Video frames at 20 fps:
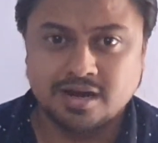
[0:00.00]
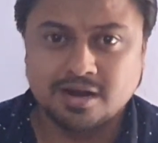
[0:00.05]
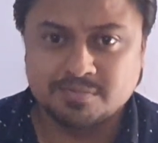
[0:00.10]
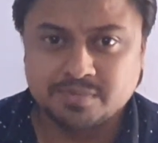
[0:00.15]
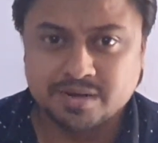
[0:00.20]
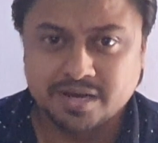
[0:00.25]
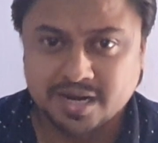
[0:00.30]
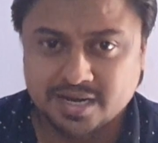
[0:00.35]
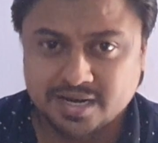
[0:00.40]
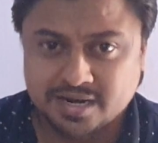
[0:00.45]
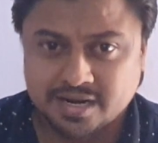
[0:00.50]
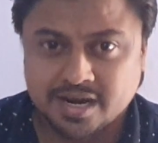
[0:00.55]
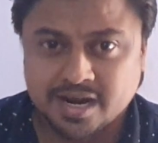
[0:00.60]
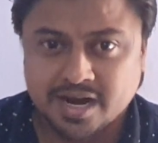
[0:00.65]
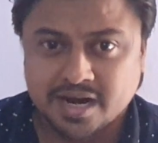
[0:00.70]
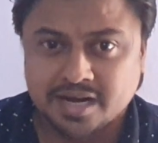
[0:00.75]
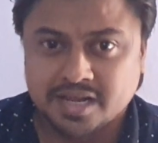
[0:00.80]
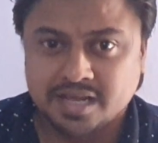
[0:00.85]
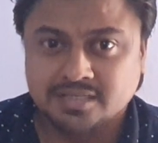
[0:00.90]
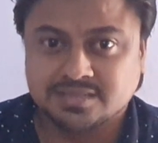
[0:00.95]
update
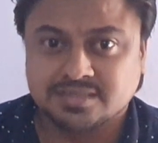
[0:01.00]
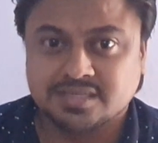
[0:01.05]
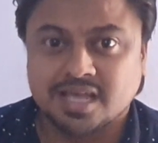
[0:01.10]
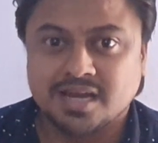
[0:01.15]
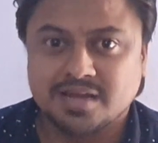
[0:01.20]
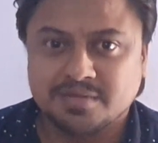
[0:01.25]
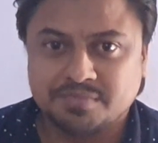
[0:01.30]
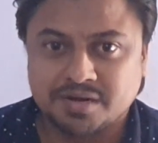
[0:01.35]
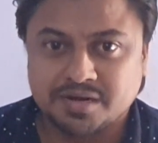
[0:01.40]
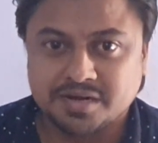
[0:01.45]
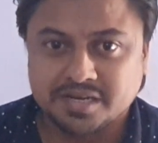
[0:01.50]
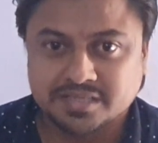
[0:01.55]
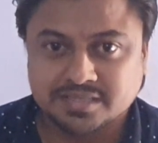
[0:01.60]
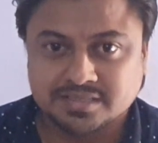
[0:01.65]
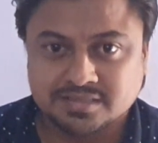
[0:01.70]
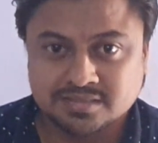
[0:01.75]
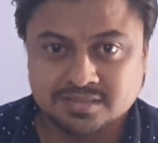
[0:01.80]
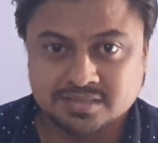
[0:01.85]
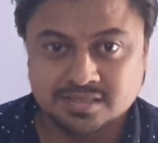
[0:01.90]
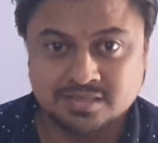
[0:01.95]
regarding
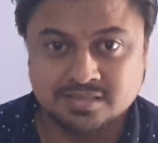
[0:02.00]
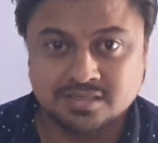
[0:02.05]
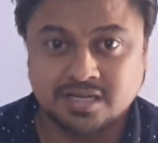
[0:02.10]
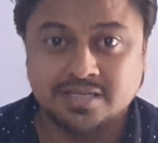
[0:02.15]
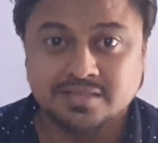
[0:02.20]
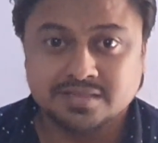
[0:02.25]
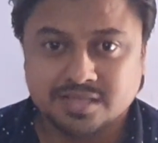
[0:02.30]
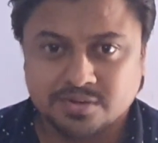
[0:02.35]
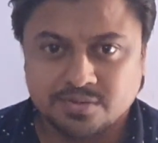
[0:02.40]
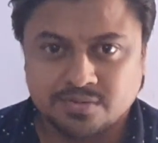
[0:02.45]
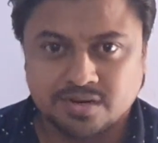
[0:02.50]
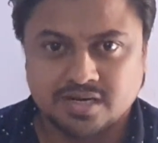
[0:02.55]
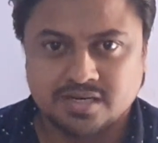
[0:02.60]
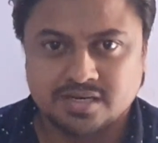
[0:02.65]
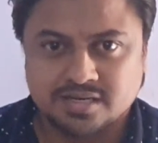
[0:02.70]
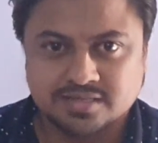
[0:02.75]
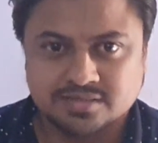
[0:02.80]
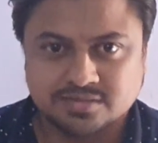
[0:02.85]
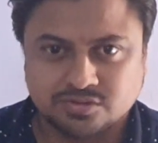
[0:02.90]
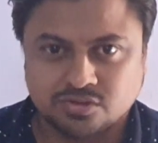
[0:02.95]
celebrities in the world.
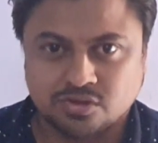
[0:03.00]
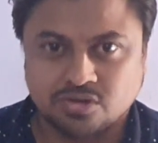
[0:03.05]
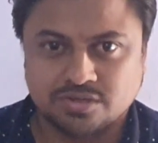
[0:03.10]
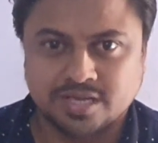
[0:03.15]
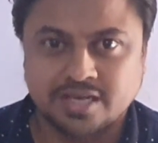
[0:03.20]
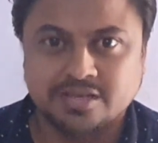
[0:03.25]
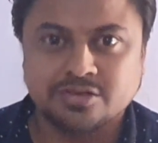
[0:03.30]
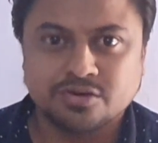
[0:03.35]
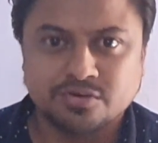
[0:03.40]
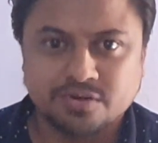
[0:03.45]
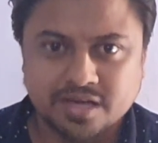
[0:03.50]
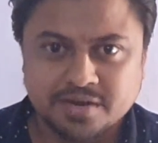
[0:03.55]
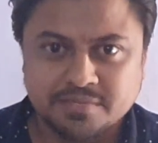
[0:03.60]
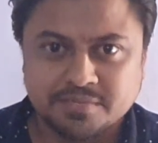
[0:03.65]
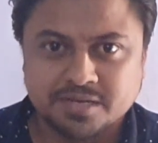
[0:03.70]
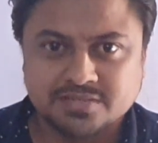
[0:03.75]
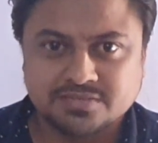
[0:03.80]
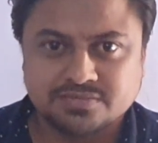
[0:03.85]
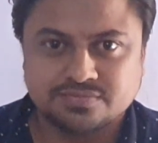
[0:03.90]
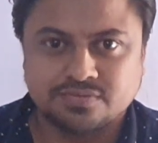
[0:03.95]
So thank you very
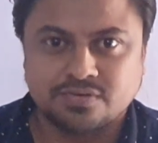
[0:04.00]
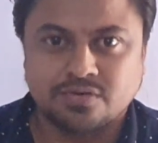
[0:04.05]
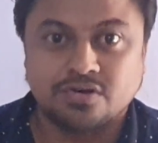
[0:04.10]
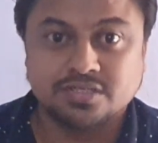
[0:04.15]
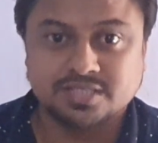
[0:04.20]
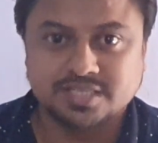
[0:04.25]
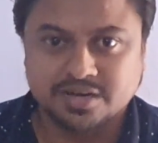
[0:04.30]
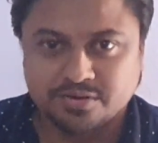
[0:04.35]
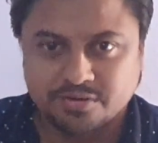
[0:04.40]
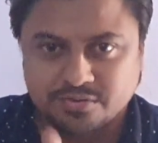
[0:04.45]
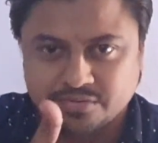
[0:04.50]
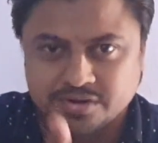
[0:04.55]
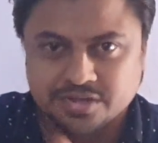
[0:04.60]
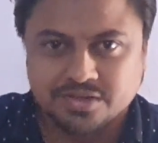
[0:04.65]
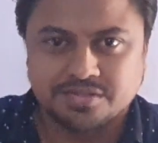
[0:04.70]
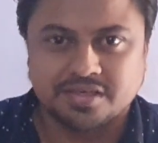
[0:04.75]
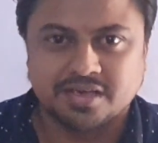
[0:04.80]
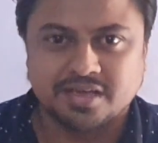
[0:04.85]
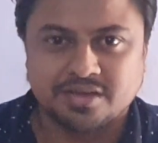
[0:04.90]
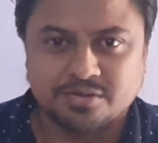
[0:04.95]
much for watching our
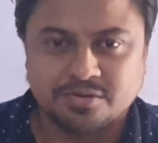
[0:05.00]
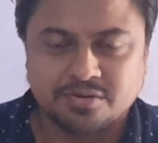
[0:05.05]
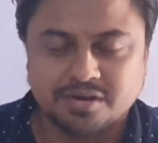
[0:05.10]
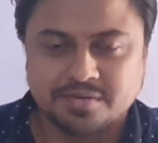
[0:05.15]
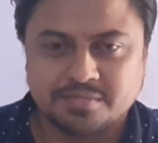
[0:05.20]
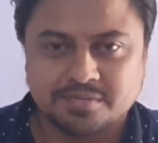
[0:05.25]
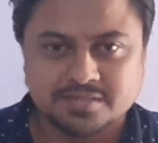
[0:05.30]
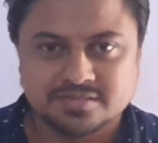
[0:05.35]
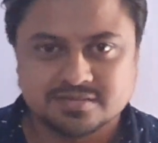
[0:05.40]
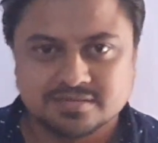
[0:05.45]
video. Thank you very much.